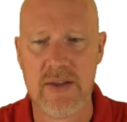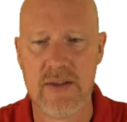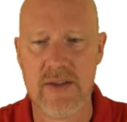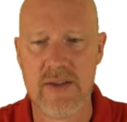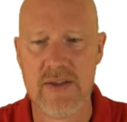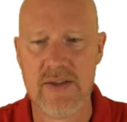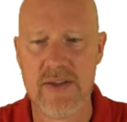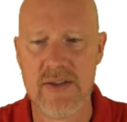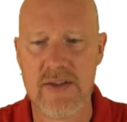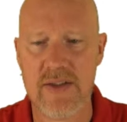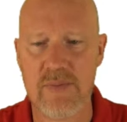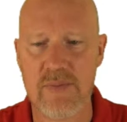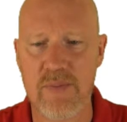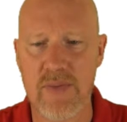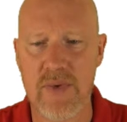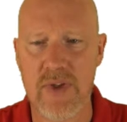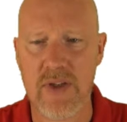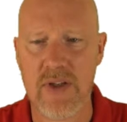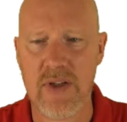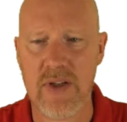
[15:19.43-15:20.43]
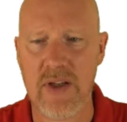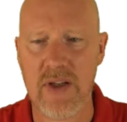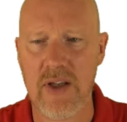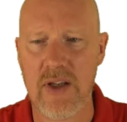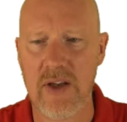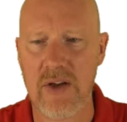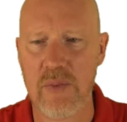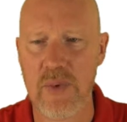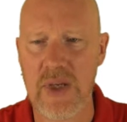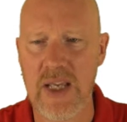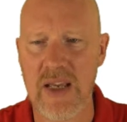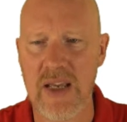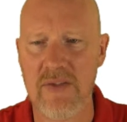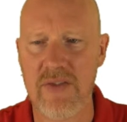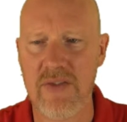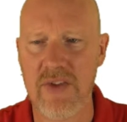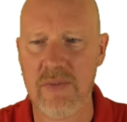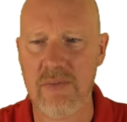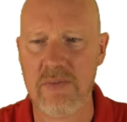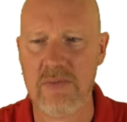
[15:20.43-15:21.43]
system, we have
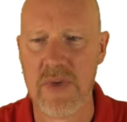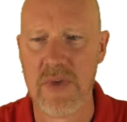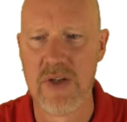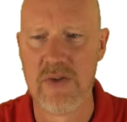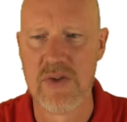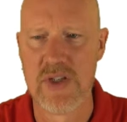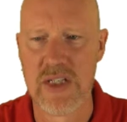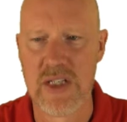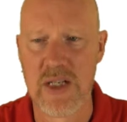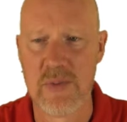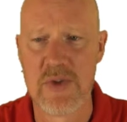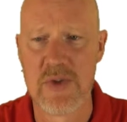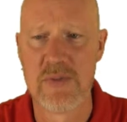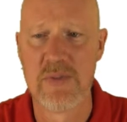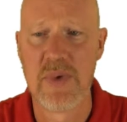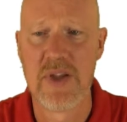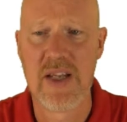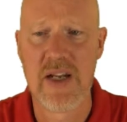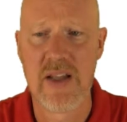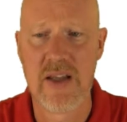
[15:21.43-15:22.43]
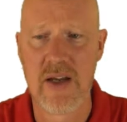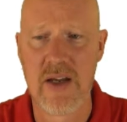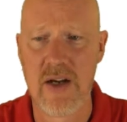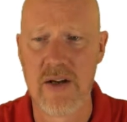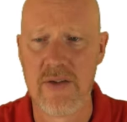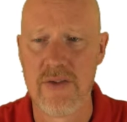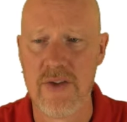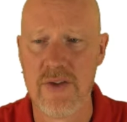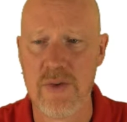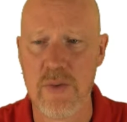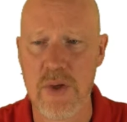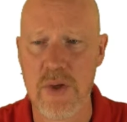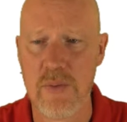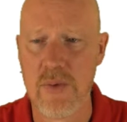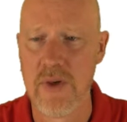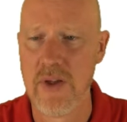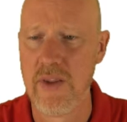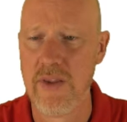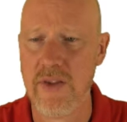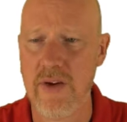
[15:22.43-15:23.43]
some interesting numbers. But there they are, the
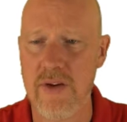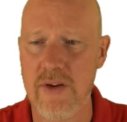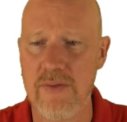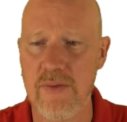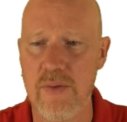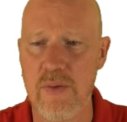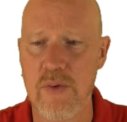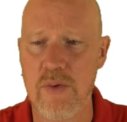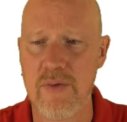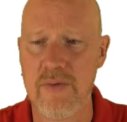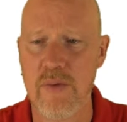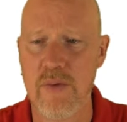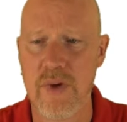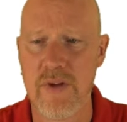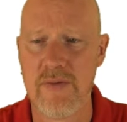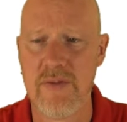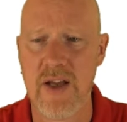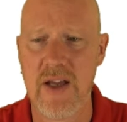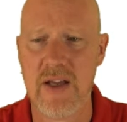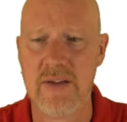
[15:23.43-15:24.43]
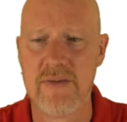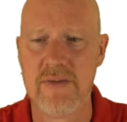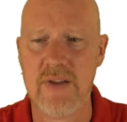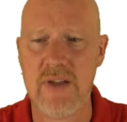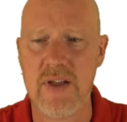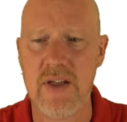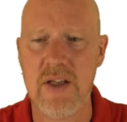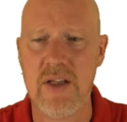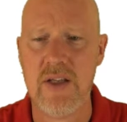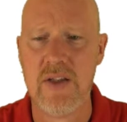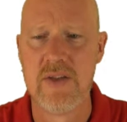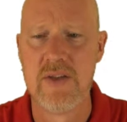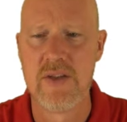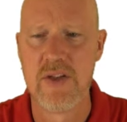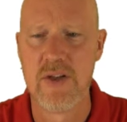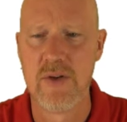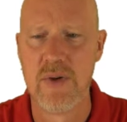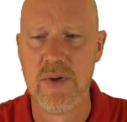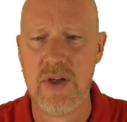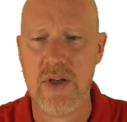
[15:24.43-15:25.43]
21, 34, 45.
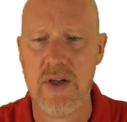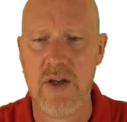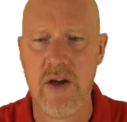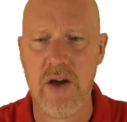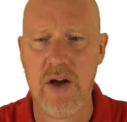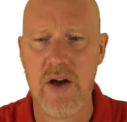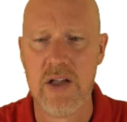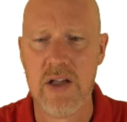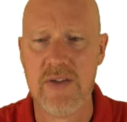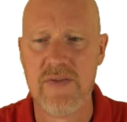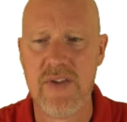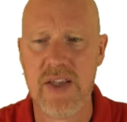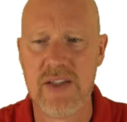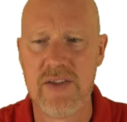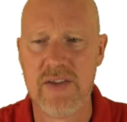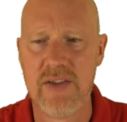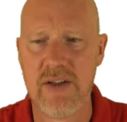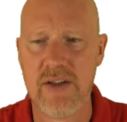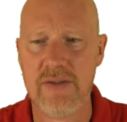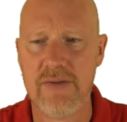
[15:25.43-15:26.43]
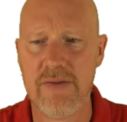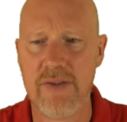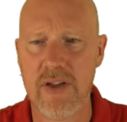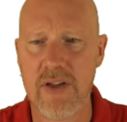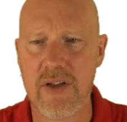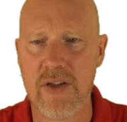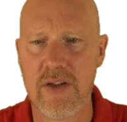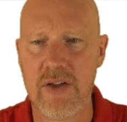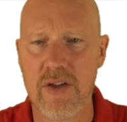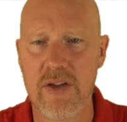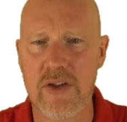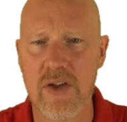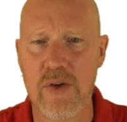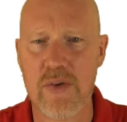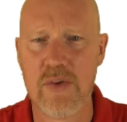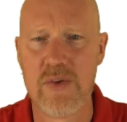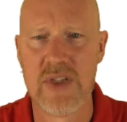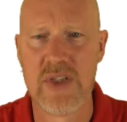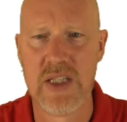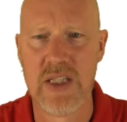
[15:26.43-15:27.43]
So all of that stuff
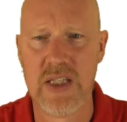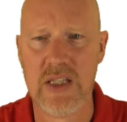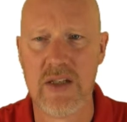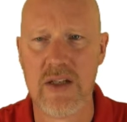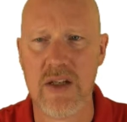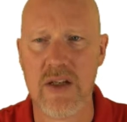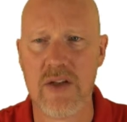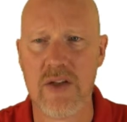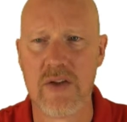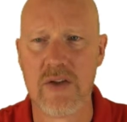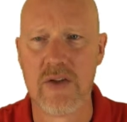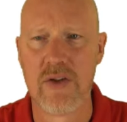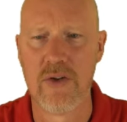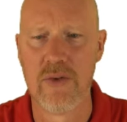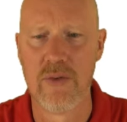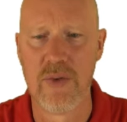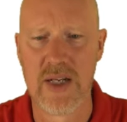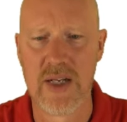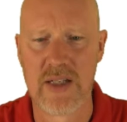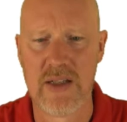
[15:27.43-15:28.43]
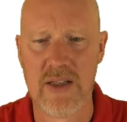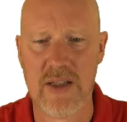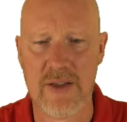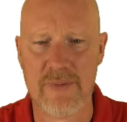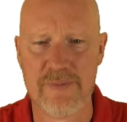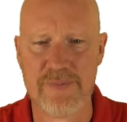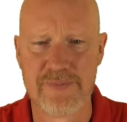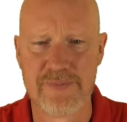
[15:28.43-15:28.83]
goes in correctly.